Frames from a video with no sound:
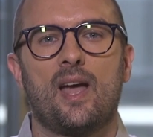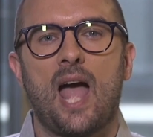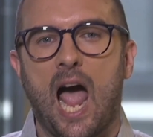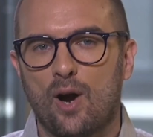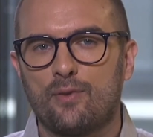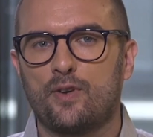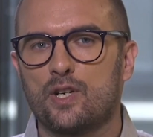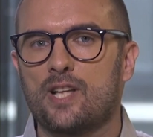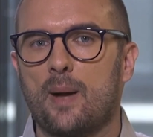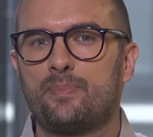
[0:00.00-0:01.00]
Our first
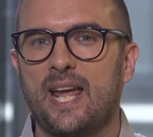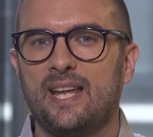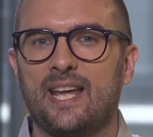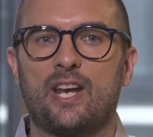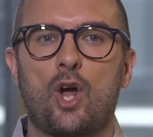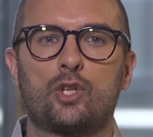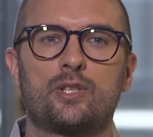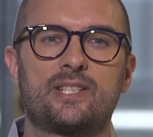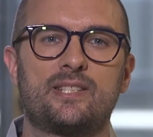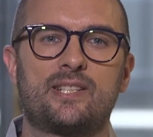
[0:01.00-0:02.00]
update in Alteryx
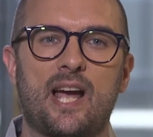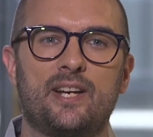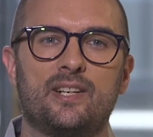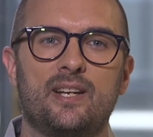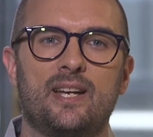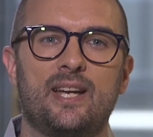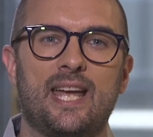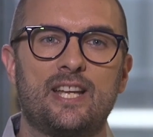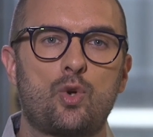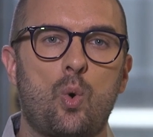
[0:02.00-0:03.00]
Designer
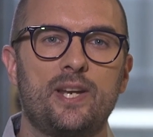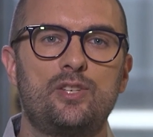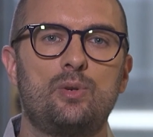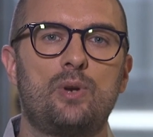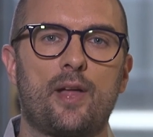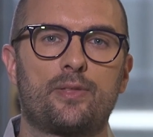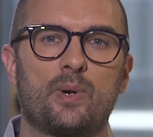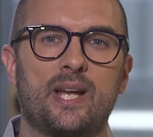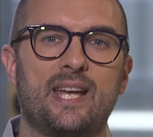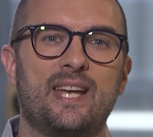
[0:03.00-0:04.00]
in
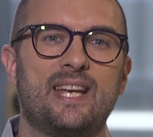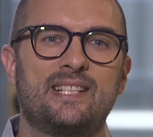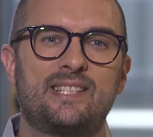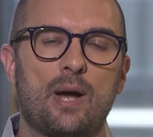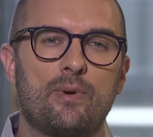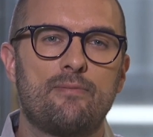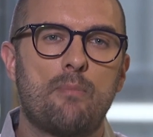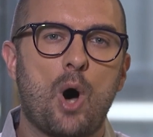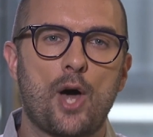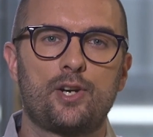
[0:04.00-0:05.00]
22.3 is that we've
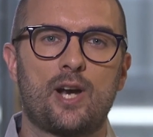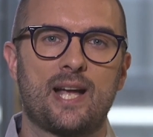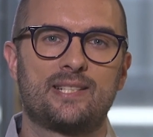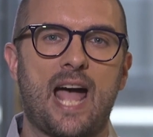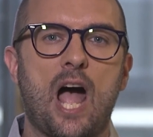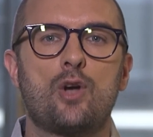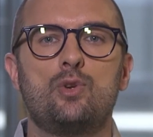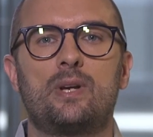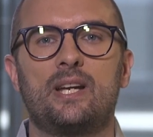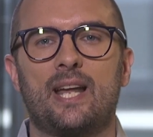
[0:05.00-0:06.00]
modernized how you
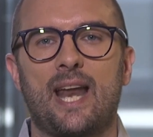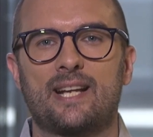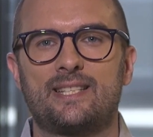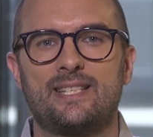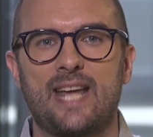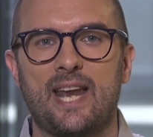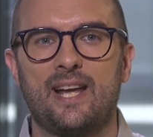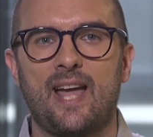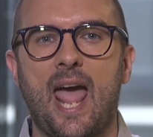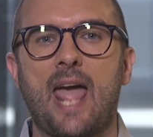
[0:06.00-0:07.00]
can connect to
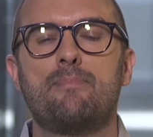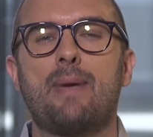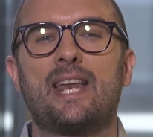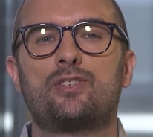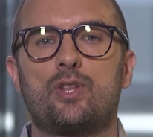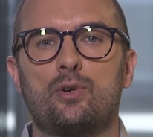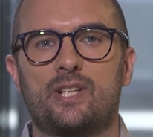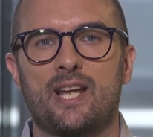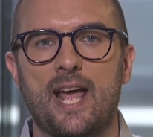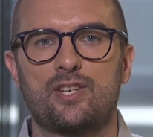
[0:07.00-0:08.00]
data and manage those
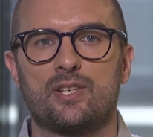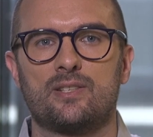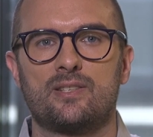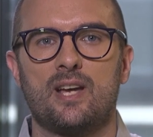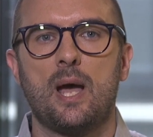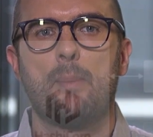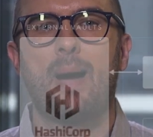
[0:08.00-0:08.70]
connections by